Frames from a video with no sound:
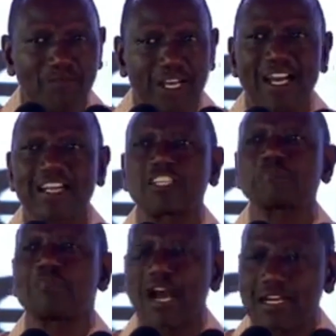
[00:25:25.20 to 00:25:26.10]
and
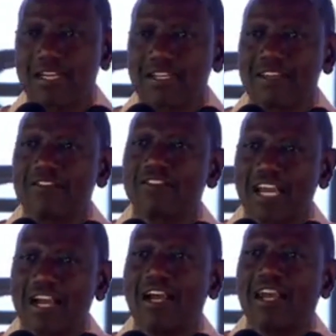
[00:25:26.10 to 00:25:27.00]
expand
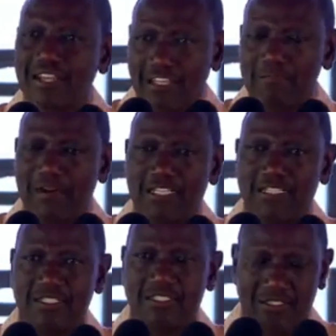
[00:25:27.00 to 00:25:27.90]
their
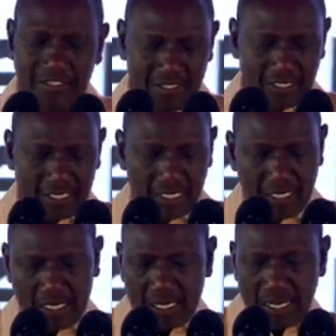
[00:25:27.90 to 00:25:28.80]
enterprises.
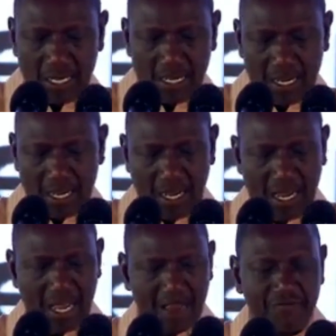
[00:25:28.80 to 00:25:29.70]

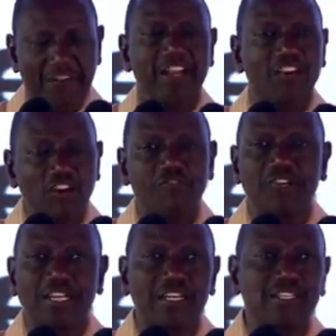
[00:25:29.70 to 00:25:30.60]
I am very
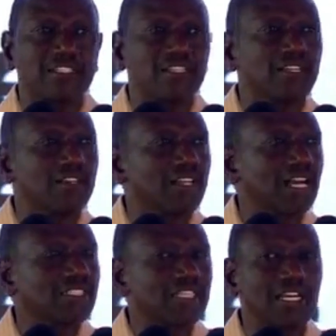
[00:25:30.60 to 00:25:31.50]
confident
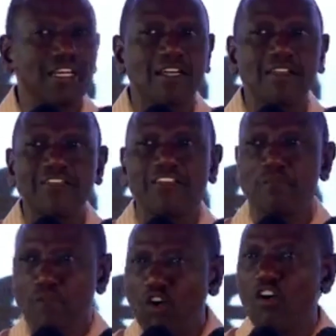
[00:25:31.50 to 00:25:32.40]
that the
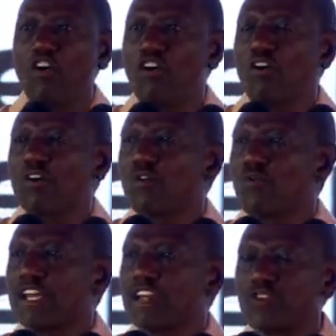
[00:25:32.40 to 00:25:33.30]
more
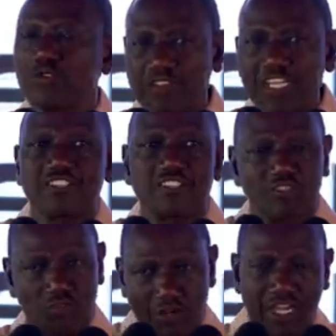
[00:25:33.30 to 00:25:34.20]
we do this
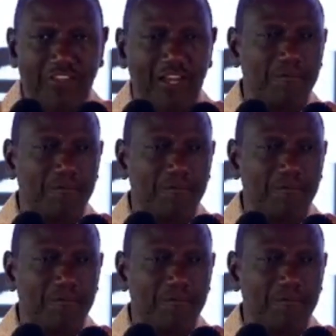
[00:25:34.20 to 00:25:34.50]
together,